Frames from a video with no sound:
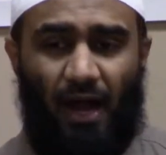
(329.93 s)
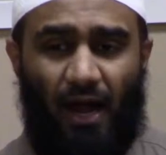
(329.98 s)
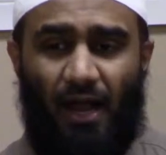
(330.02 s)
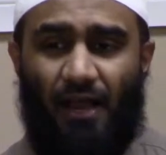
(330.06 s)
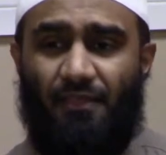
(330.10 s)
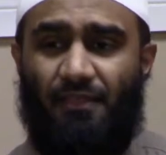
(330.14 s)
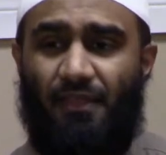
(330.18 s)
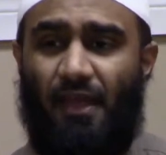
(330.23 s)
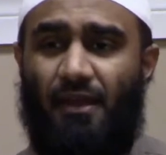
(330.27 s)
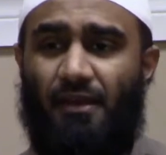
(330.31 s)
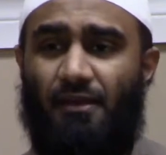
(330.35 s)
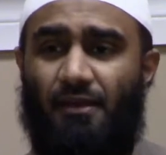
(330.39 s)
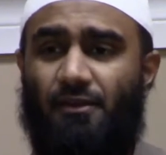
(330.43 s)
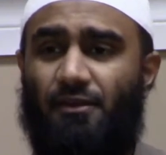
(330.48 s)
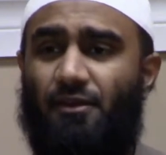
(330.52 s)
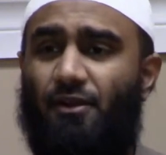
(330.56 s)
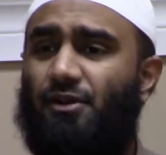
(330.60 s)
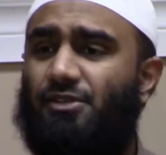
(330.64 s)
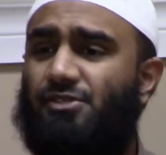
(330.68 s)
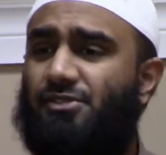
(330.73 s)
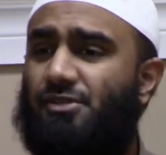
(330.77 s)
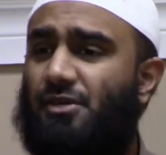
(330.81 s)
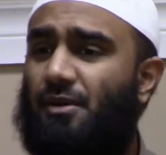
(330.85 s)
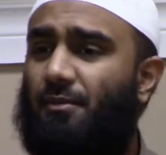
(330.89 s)
And then,
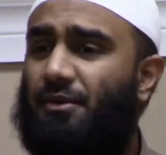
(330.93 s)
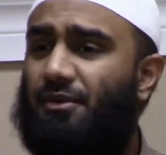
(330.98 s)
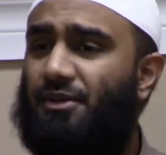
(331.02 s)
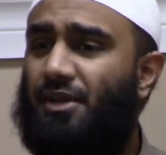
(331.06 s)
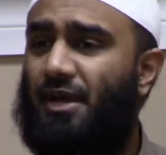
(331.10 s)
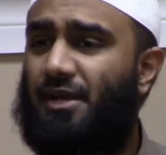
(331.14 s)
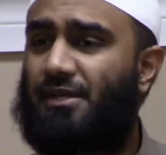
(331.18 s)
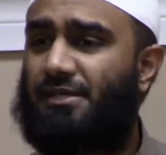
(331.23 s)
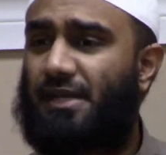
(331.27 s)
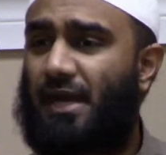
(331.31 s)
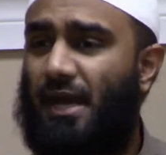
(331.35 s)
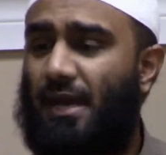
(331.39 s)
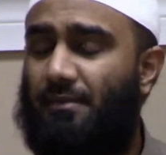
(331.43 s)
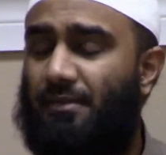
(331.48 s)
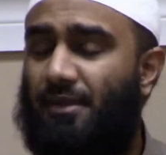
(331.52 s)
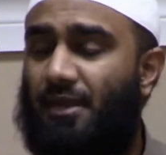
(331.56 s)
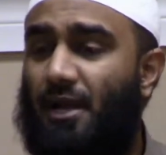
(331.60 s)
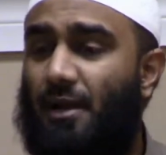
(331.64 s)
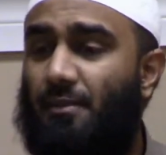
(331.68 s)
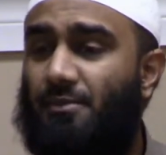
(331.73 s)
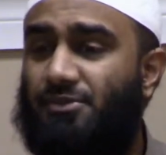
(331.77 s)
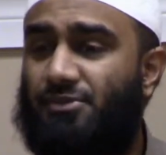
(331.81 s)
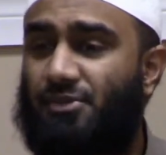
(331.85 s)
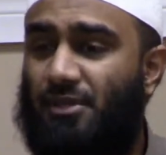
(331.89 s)
it's Ramadan time, he
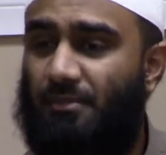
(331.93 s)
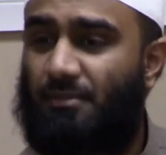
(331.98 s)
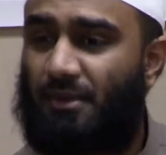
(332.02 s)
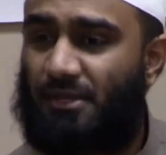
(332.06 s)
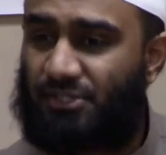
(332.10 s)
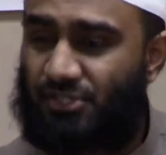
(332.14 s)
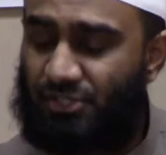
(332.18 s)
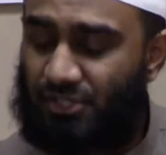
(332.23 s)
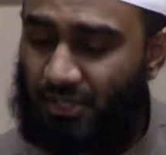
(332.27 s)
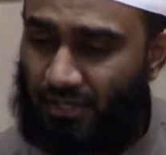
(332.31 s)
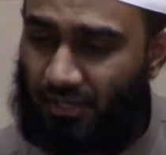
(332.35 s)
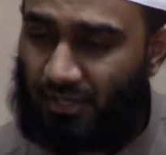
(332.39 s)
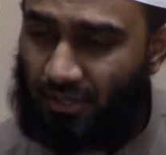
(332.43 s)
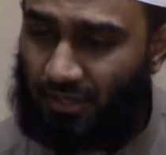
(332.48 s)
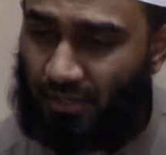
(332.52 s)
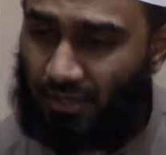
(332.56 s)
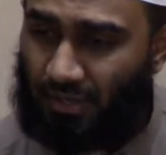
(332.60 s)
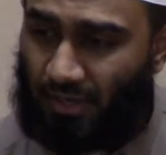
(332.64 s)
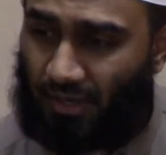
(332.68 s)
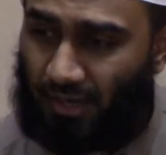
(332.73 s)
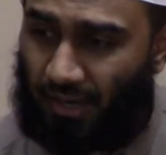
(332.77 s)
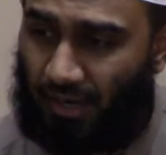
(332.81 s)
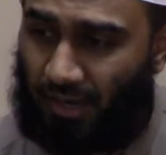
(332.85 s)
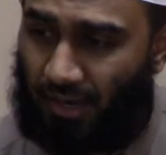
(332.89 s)
comes to the masjid
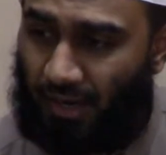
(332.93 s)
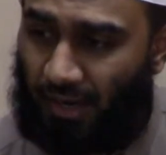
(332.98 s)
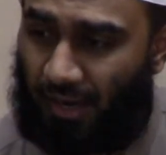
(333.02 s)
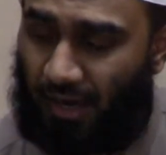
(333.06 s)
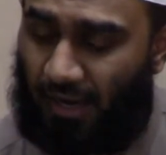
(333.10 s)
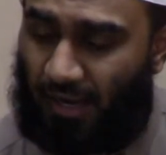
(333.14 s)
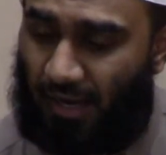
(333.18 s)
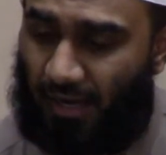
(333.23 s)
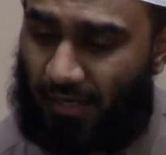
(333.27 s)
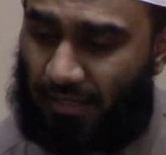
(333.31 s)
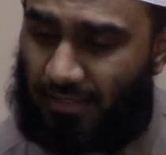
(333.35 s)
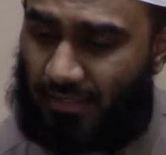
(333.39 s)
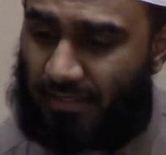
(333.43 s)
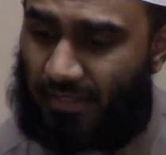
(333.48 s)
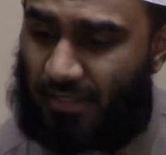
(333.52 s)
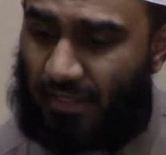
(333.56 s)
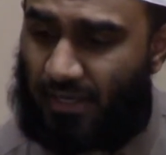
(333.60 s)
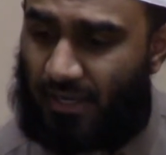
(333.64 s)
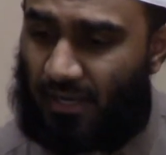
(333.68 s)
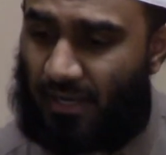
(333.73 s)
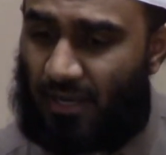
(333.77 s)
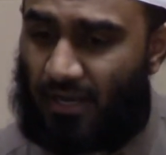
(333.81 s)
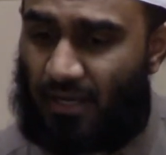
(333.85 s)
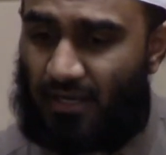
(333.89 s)
and
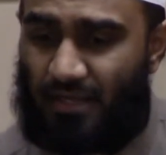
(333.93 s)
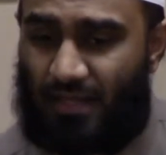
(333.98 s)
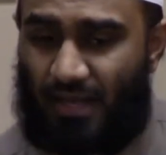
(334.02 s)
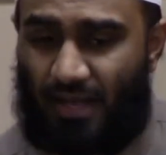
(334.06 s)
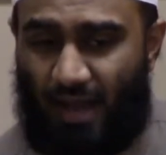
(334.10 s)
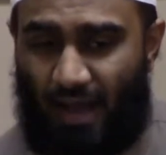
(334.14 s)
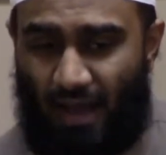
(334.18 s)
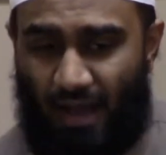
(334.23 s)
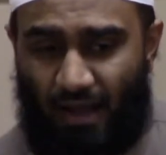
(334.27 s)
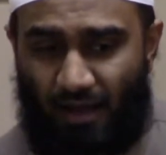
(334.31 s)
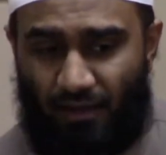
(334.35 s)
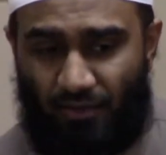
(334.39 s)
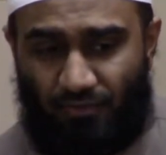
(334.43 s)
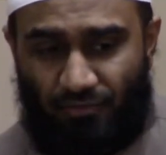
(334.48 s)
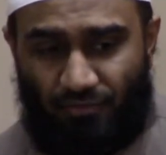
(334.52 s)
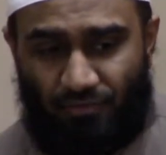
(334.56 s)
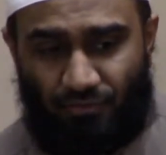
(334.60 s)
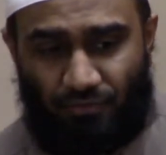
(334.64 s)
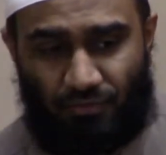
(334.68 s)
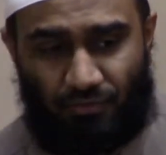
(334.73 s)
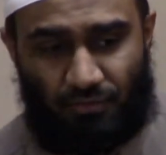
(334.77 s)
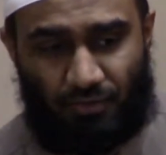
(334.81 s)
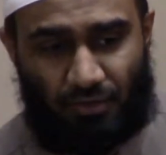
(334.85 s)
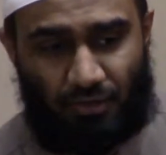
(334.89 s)
they
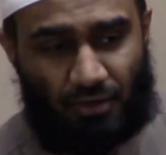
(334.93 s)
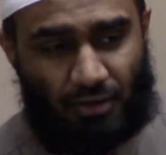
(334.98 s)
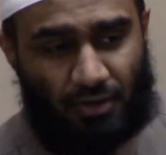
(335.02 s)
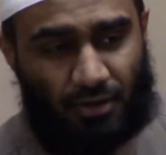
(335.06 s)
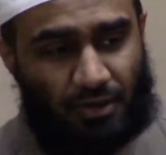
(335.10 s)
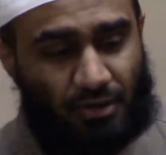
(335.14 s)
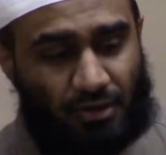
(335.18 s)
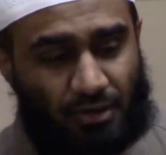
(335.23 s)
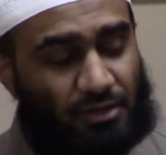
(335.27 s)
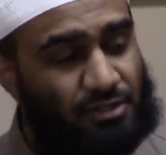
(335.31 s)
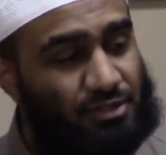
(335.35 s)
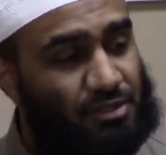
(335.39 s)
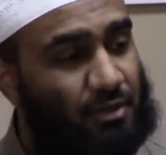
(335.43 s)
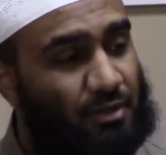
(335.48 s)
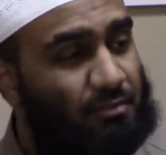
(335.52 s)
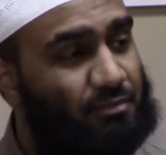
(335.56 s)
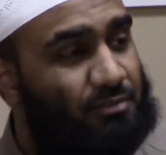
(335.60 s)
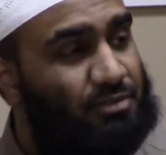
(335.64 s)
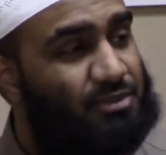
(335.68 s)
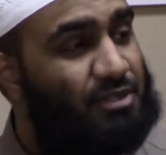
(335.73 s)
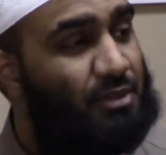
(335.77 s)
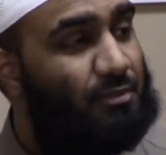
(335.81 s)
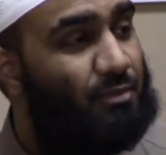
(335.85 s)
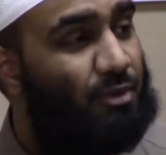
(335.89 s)
have
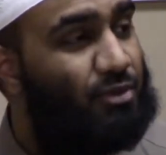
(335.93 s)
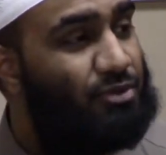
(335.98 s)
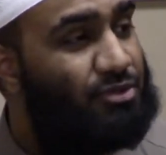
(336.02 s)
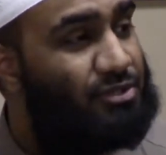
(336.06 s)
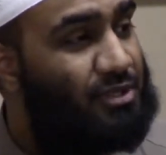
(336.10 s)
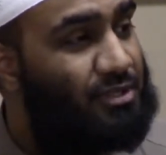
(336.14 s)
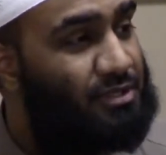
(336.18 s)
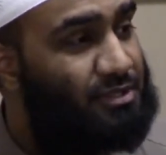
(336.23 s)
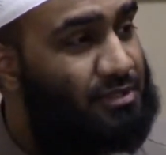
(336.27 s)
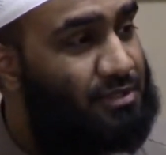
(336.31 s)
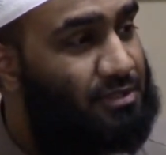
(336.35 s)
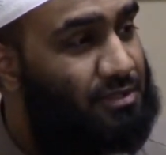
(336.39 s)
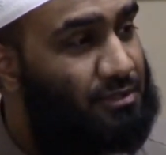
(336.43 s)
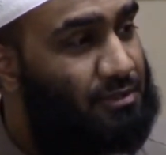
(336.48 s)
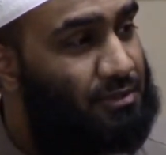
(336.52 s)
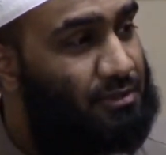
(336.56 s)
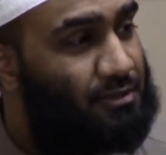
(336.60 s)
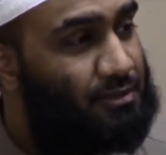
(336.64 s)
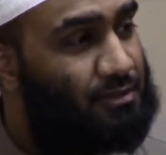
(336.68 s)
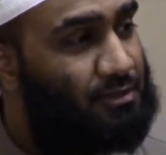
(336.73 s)
some samosas.